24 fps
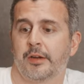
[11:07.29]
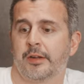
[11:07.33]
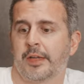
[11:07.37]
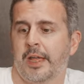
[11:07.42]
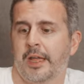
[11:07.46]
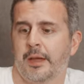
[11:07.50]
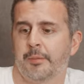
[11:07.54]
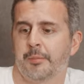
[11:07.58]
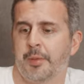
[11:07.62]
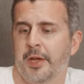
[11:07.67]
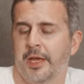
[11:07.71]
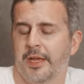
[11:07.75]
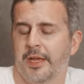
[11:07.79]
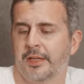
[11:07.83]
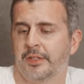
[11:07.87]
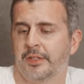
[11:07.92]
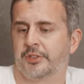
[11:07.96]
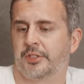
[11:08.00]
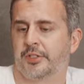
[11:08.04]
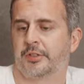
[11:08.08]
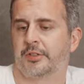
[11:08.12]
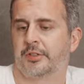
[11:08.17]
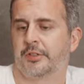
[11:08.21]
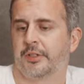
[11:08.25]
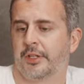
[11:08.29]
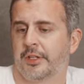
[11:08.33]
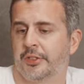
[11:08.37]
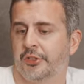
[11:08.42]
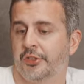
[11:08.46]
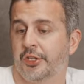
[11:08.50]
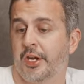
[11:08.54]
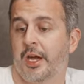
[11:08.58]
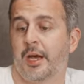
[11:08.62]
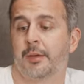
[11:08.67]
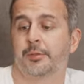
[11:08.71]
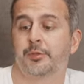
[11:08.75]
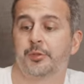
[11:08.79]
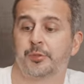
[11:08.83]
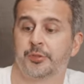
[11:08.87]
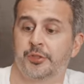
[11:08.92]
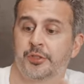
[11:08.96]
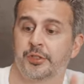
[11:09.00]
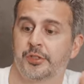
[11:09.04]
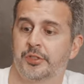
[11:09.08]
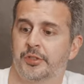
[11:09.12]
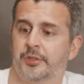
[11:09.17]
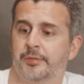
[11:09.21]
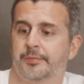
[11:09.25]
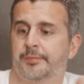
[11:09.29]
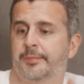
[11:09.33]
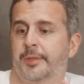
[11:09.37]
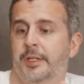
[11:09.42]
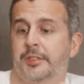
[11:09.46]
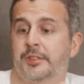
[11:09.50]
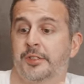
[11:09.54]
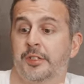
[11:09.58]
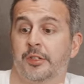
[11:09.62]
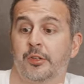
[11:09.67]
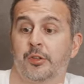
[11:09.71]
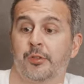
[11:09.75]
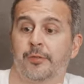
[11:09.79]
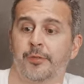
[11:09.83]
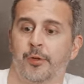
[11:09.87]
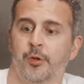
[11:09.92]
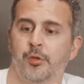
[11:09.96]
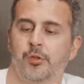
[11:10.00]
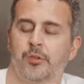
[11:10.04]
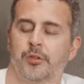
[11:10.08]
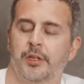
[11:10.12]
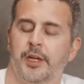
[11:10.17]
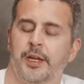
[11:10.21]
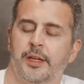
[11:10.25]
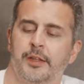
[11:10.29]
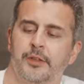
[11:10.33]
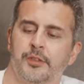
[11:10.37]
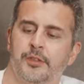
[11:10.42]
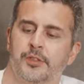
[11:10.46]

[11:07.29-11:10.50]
campaigns and jobs with just a single focal length.